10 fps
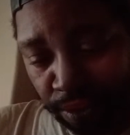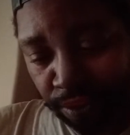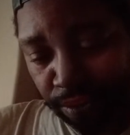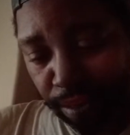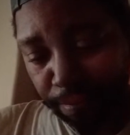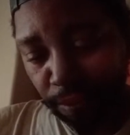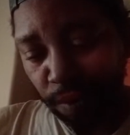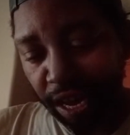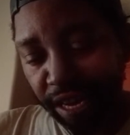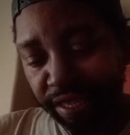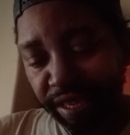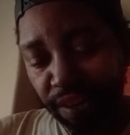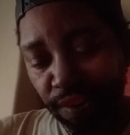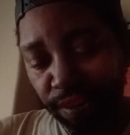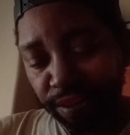
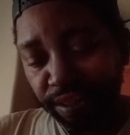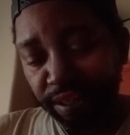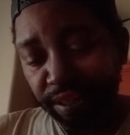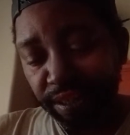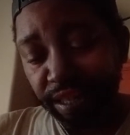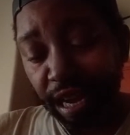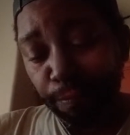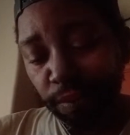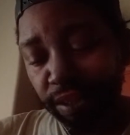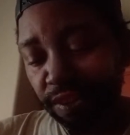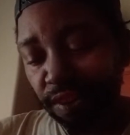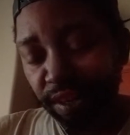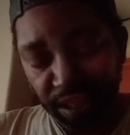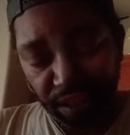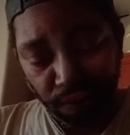WHNR Cypress
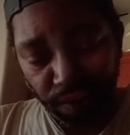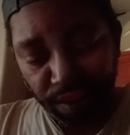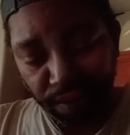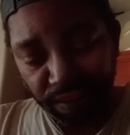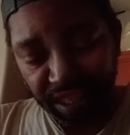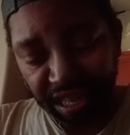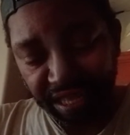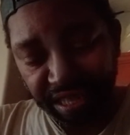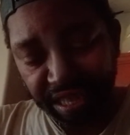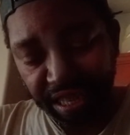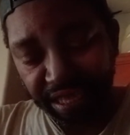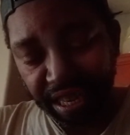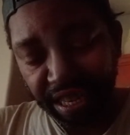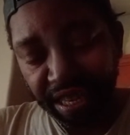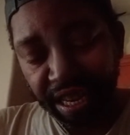Gardens on
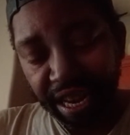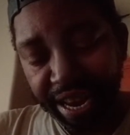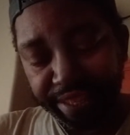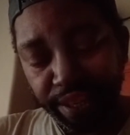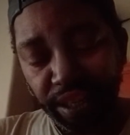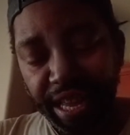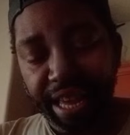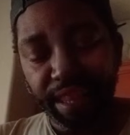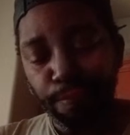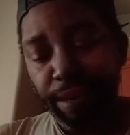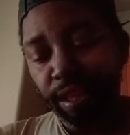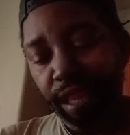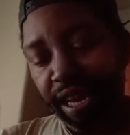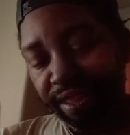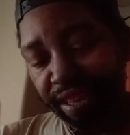1360 has a Class B
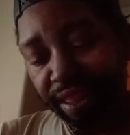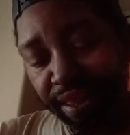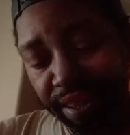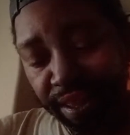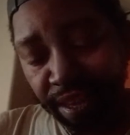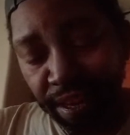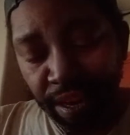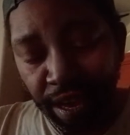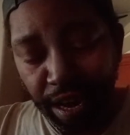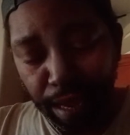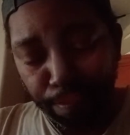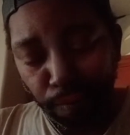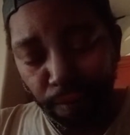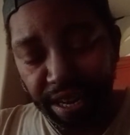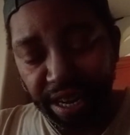license,
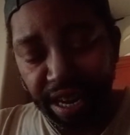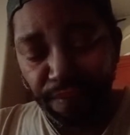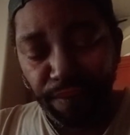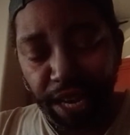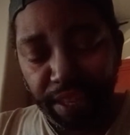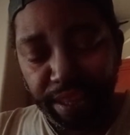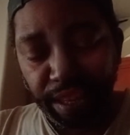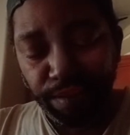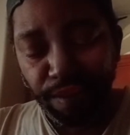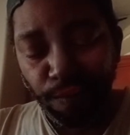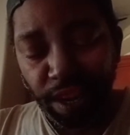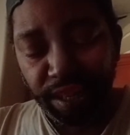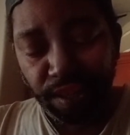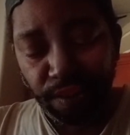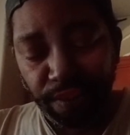operating at 5,000
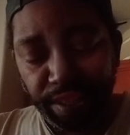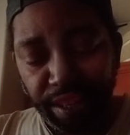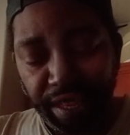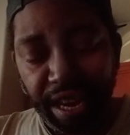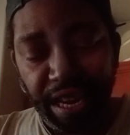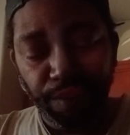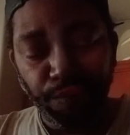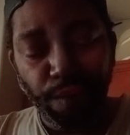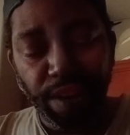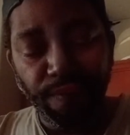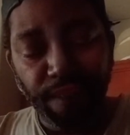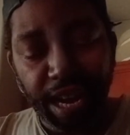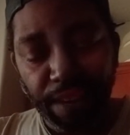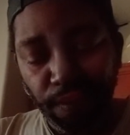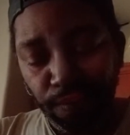watts during the day and
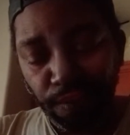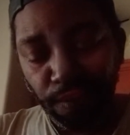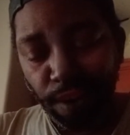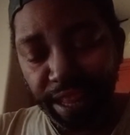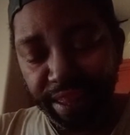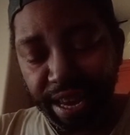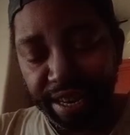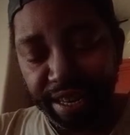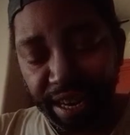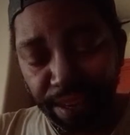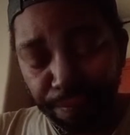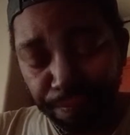2,500 watts at night.